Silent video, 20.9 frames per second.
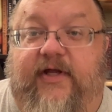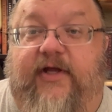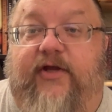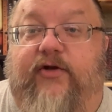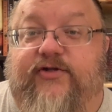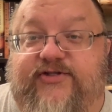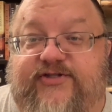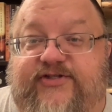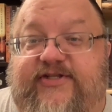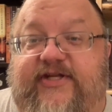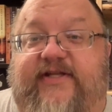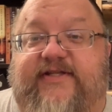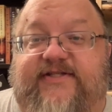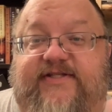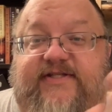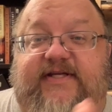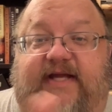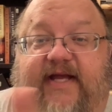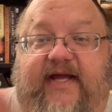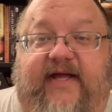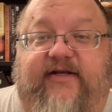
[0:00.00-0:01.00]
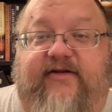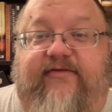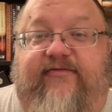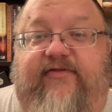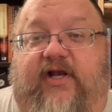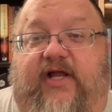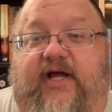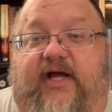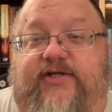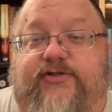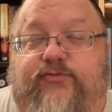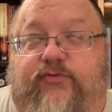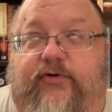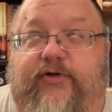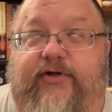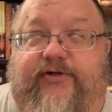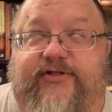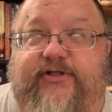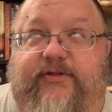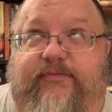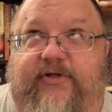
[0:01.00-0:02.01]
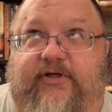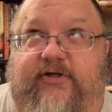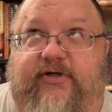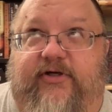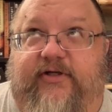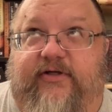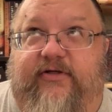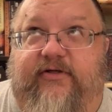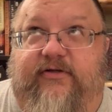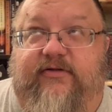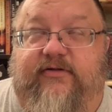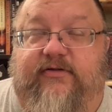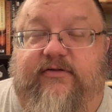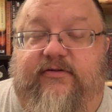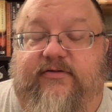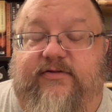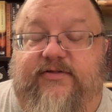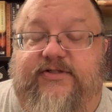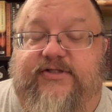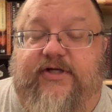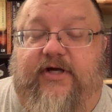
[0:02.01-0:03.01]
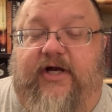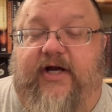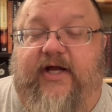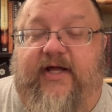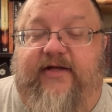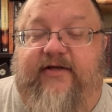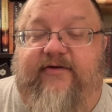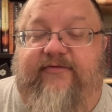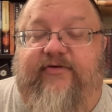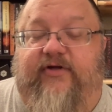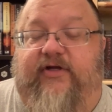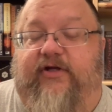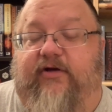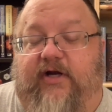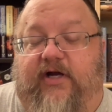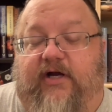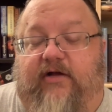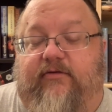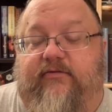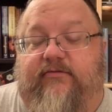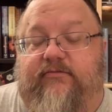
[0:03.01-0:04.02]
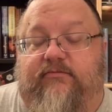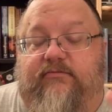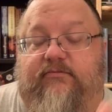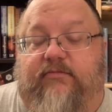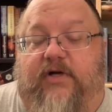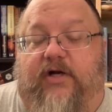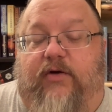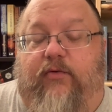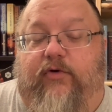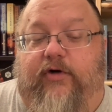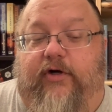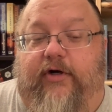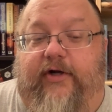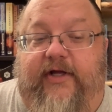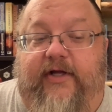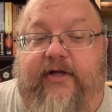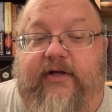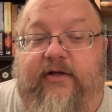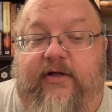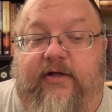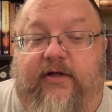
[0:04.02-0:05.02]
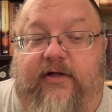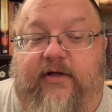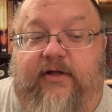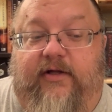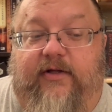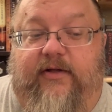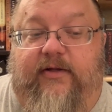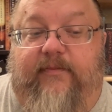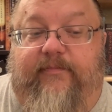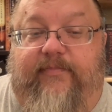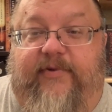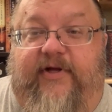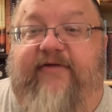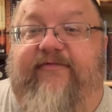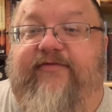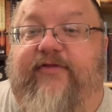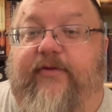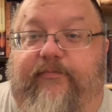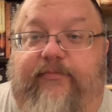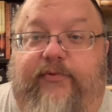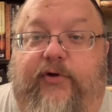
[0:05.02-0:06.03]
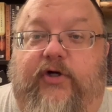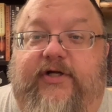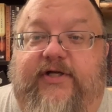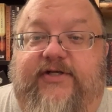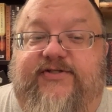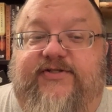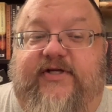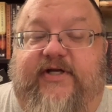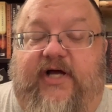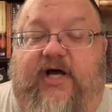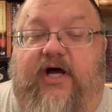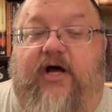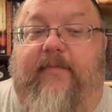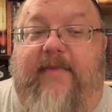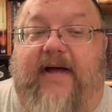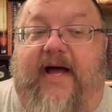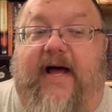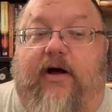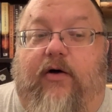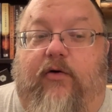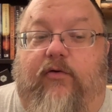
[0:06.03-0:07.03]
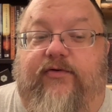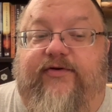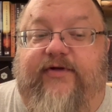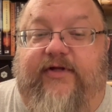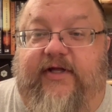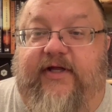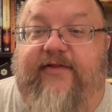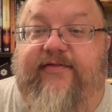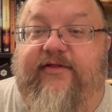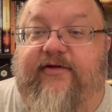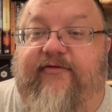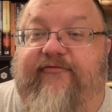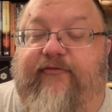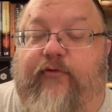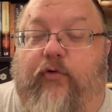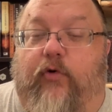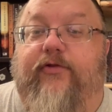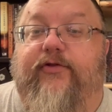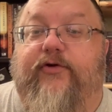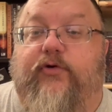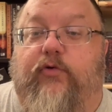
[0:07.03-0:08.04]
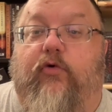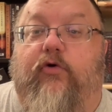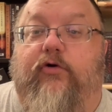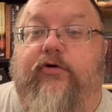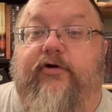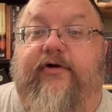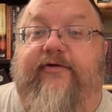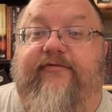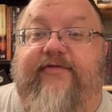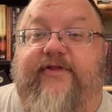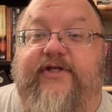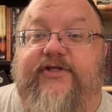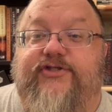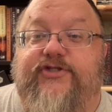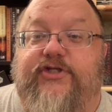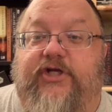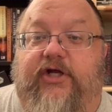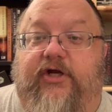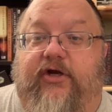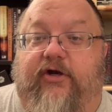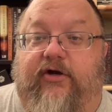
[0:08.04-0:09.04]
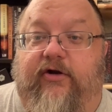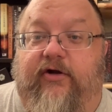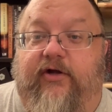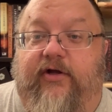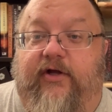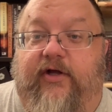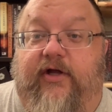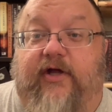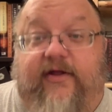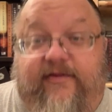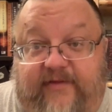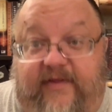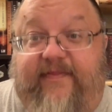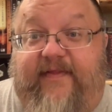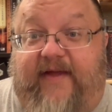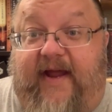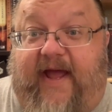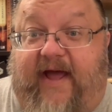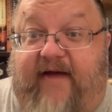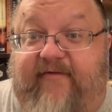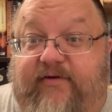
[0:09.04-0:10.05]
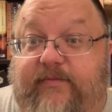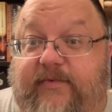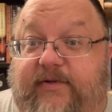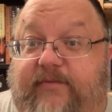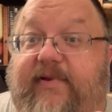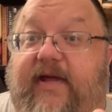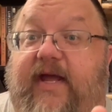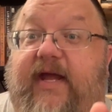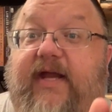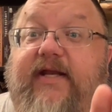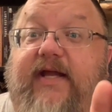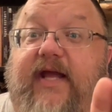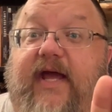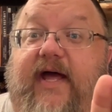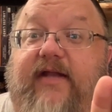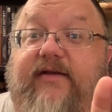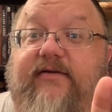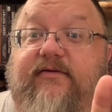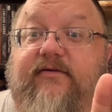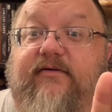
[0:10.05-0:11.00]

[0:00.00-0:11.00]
since the end of the last royalty period. Sorry, I had to figure out my wording. But if the book has come out in the fourth quarter of this year, then they haven't been paid yet